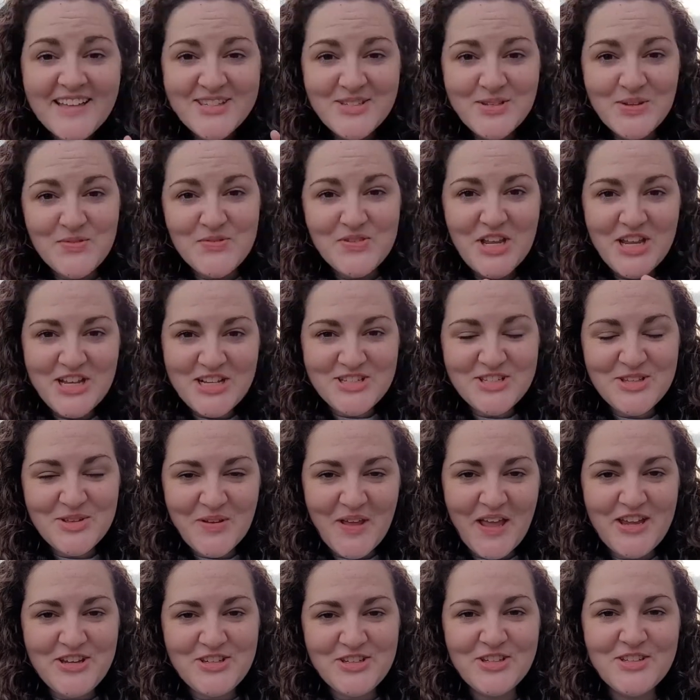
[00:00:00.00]
So we've changed
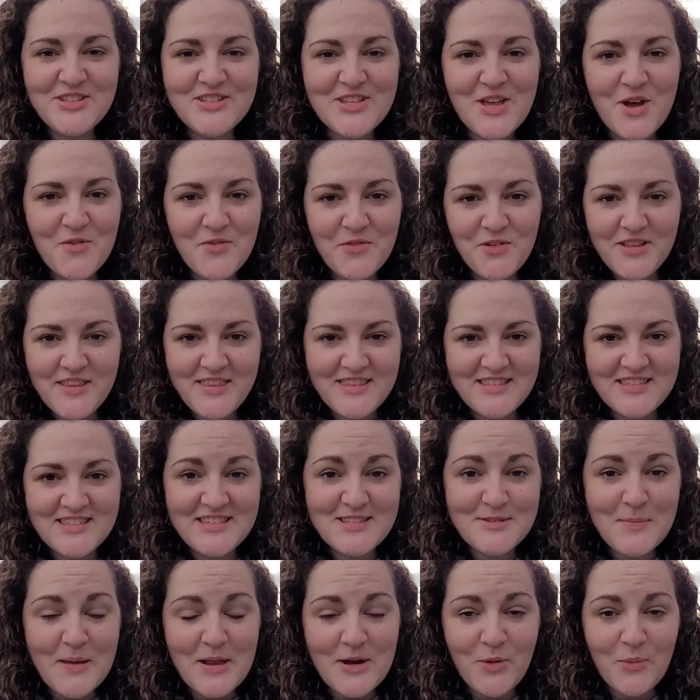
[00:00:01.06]
locations. Hopefully this
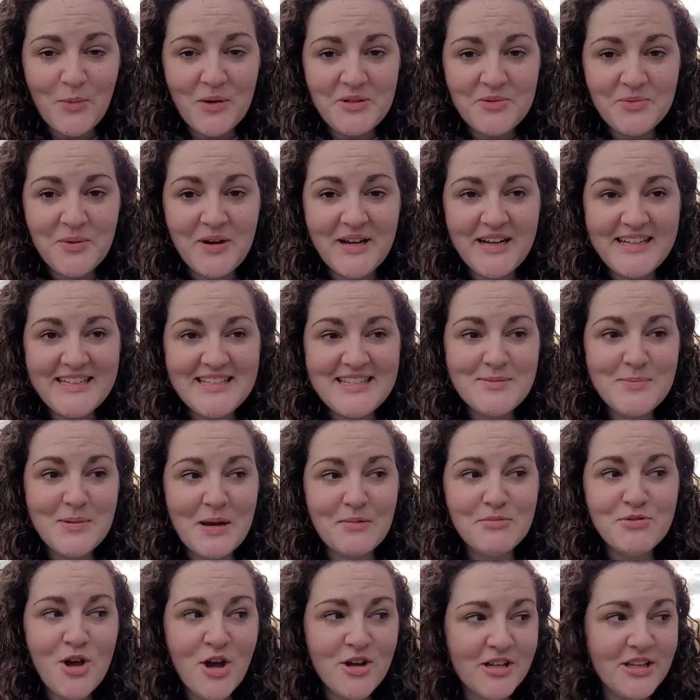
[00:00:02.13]
is better wind-wise, but
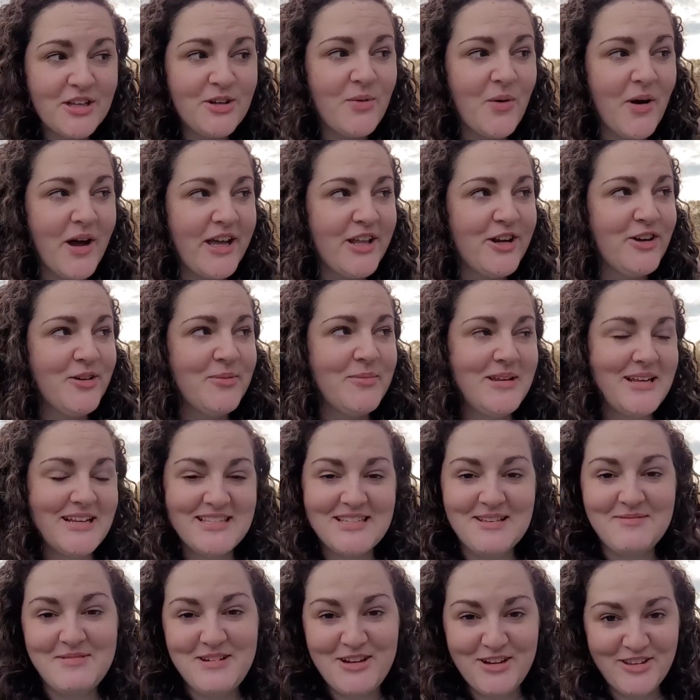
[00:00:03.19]
I'm talking quieter because
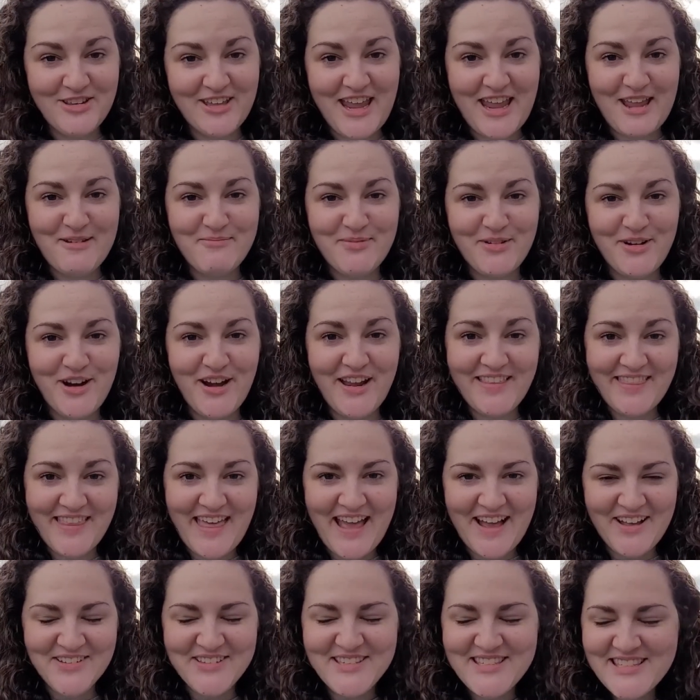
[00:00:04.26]
I'm near the camper in the
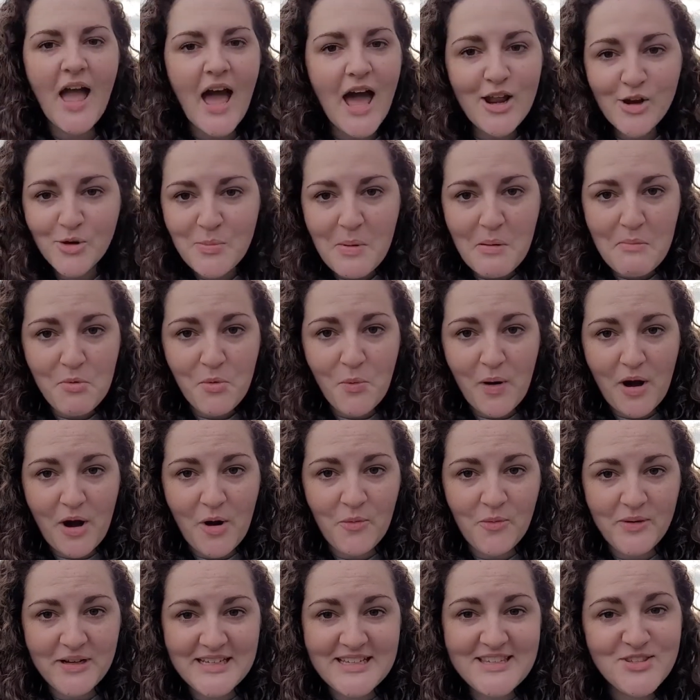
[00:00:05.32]
house. I don't remember where I
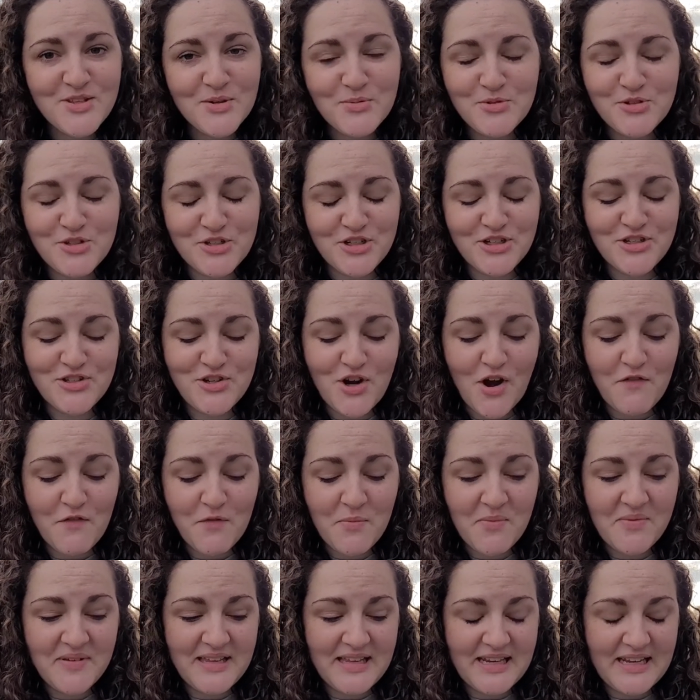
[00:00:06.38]
was, so I'm just going to start
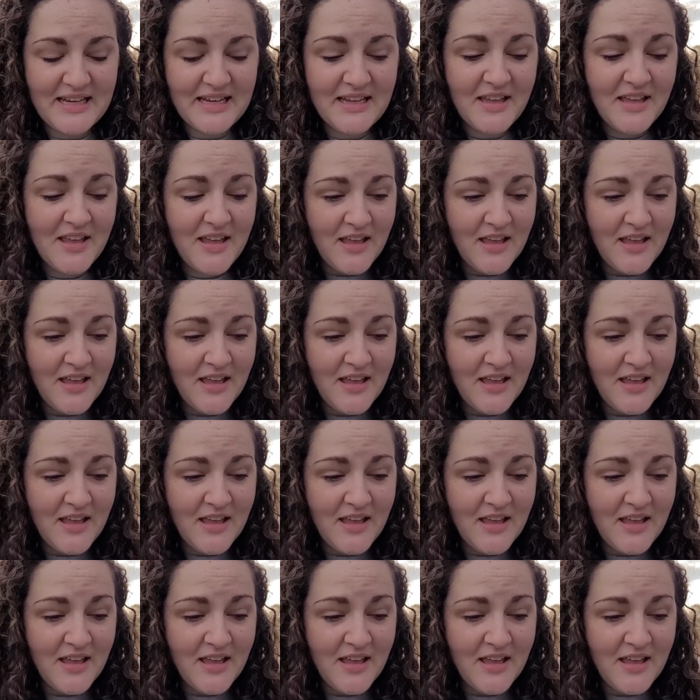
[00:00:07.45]
from the beginning.